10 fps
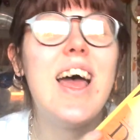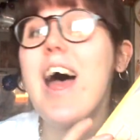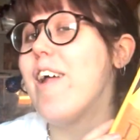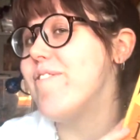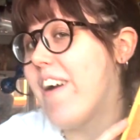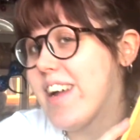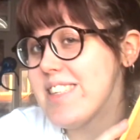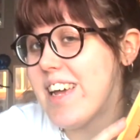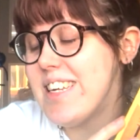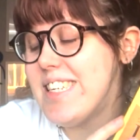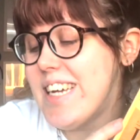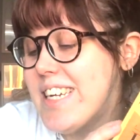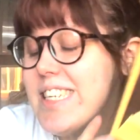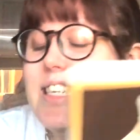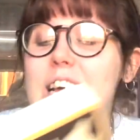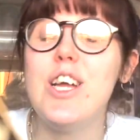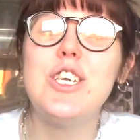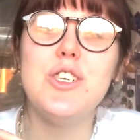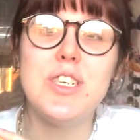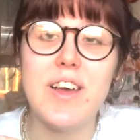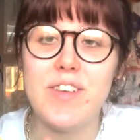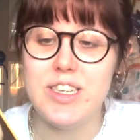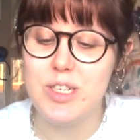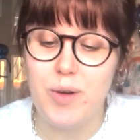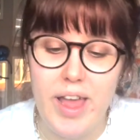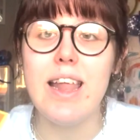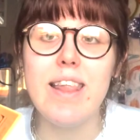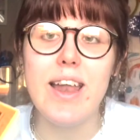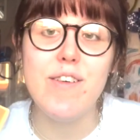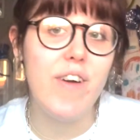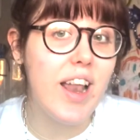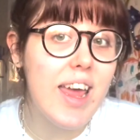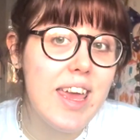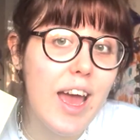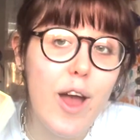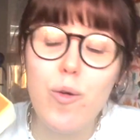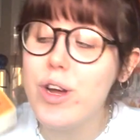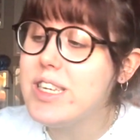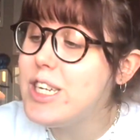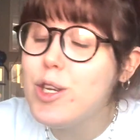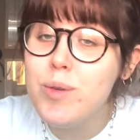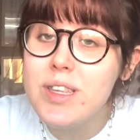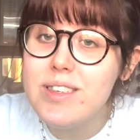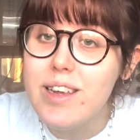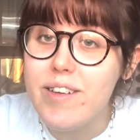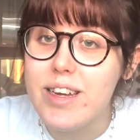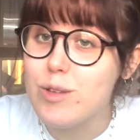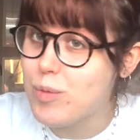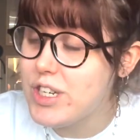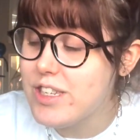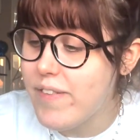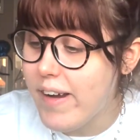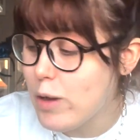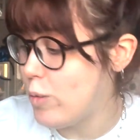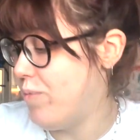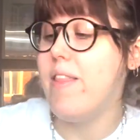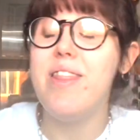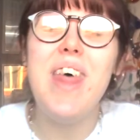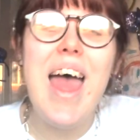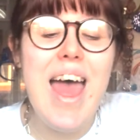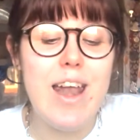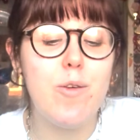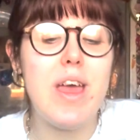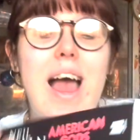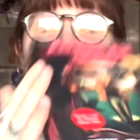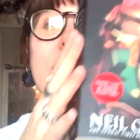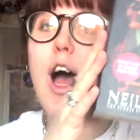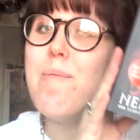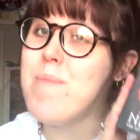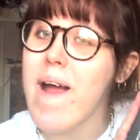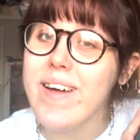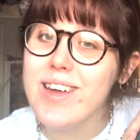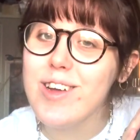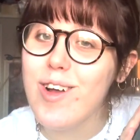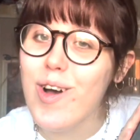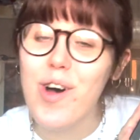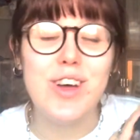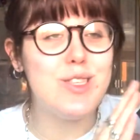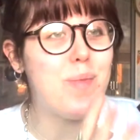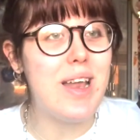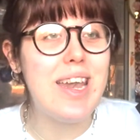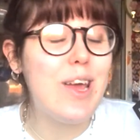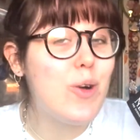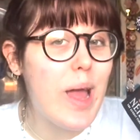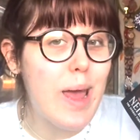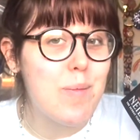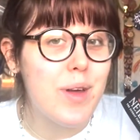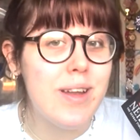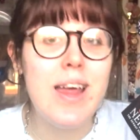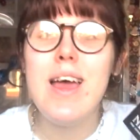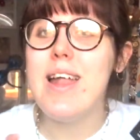I'm very excited to delve into it. And then if I like it, I will continue with the series, which is very cool. Then we have American Gods by Neil Gaiman.